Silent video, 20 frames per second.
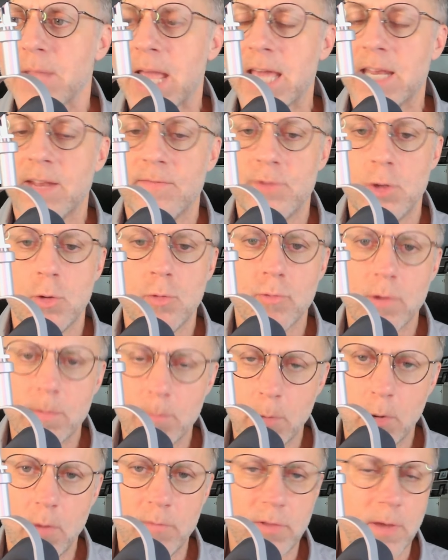And if you
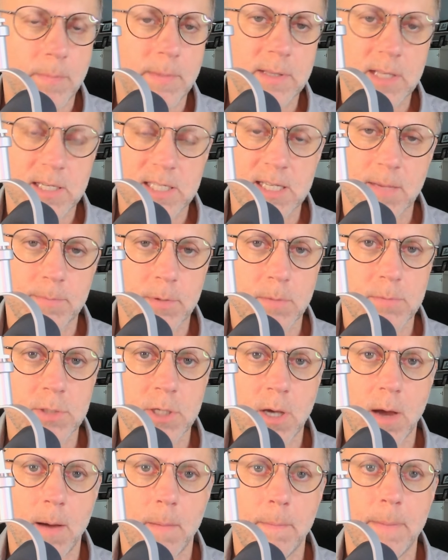remove them and the symptoms
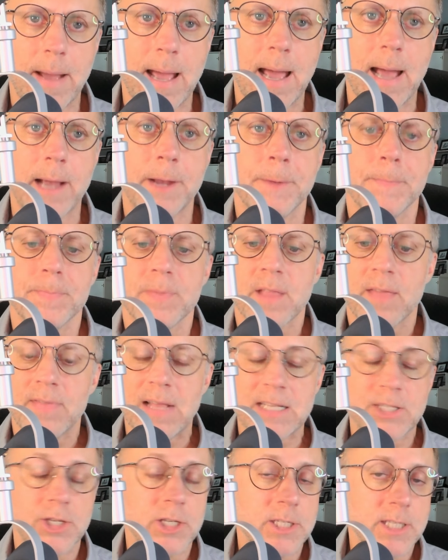come back,
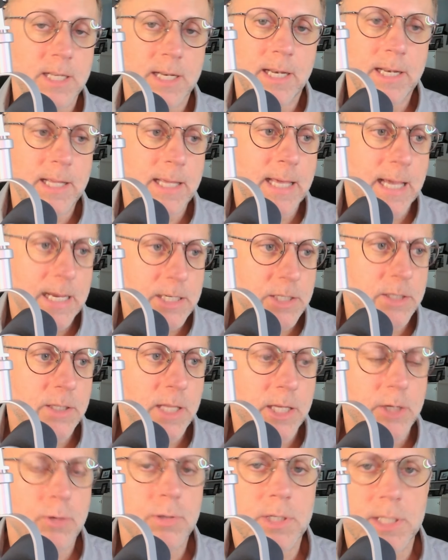that's just an indication
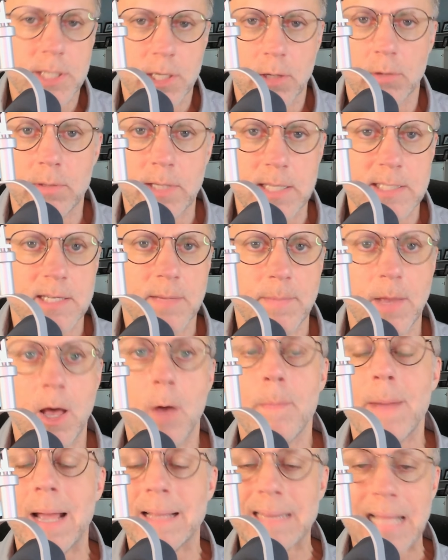that you still need some
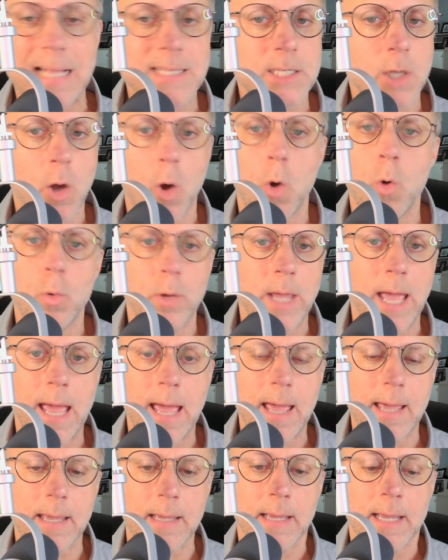help, and that's
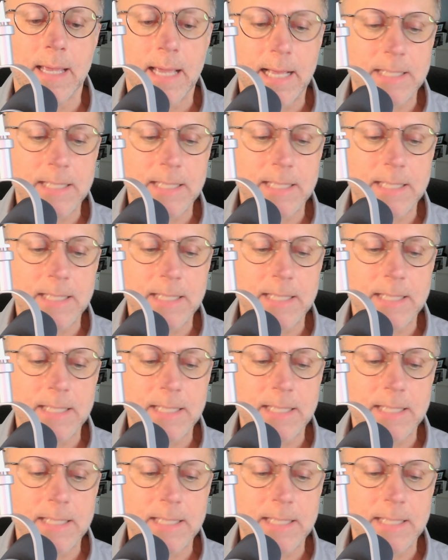okay.